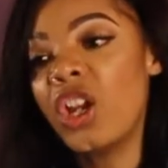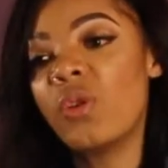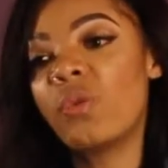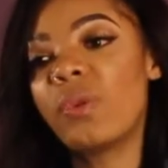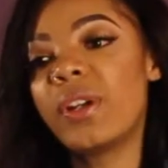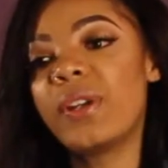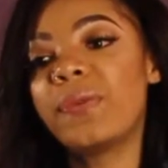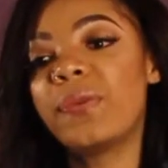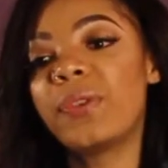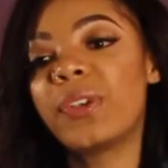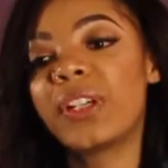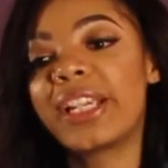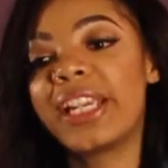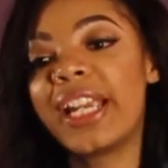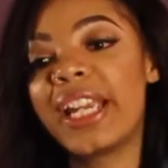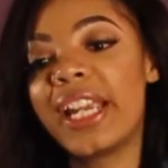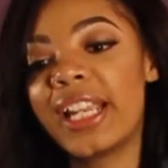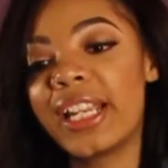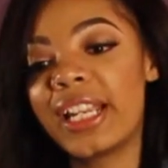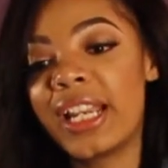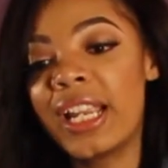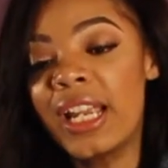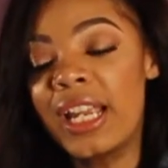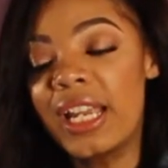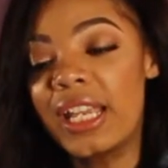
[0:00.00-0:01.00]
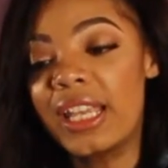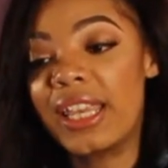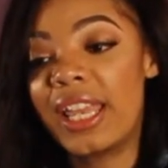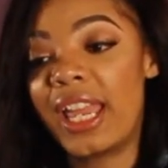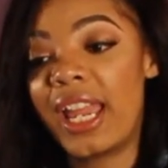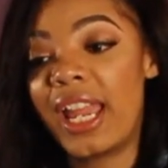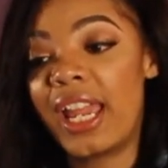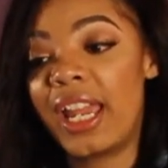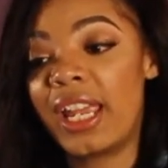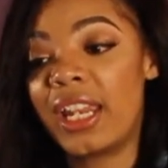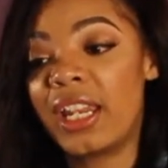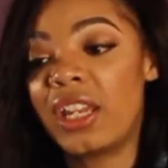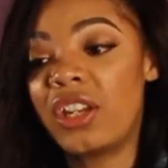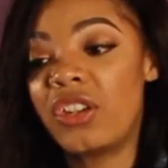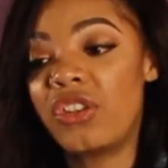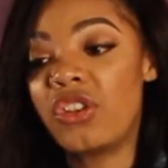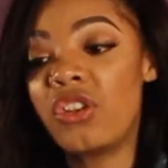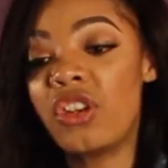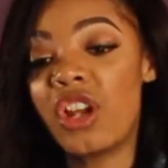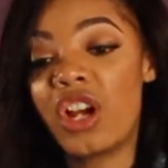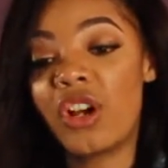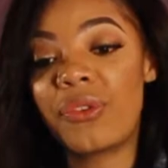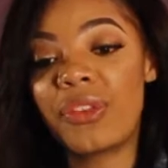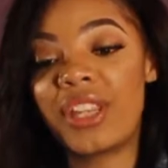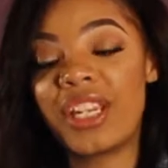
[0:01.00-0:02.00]
We forget that,
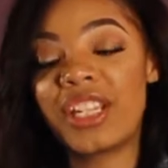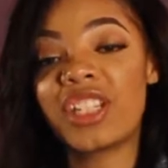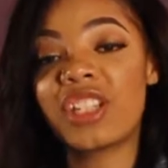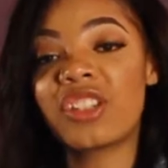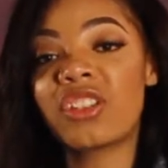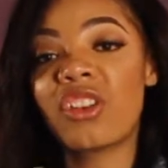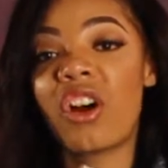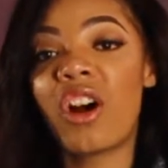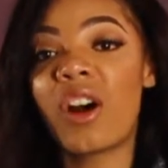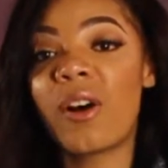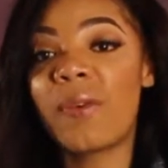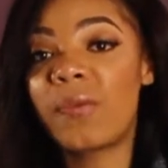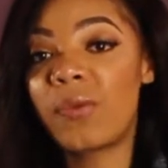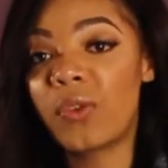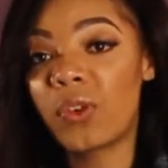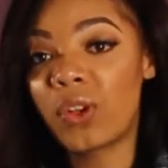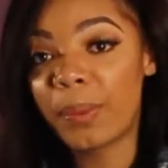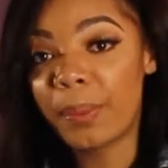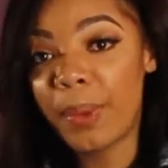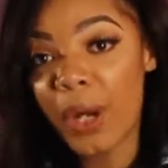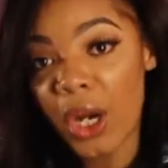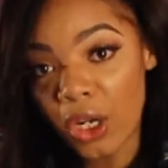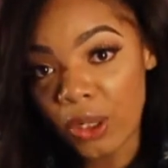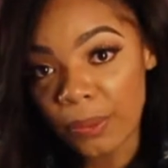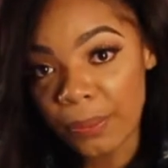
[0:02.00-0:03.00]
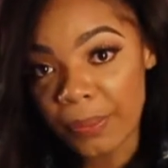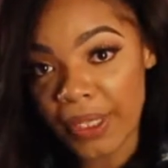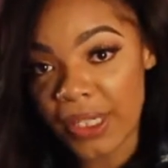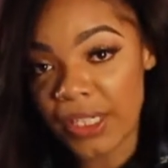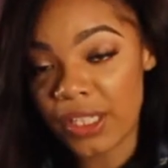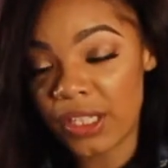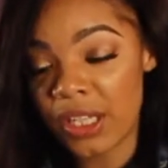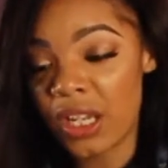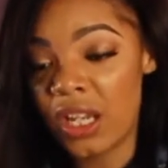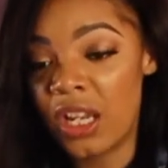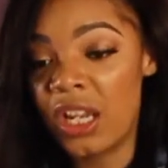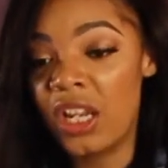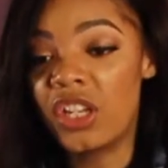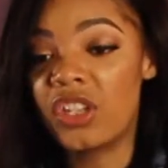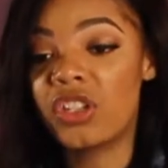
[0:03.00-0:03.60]
this is all for a purpose.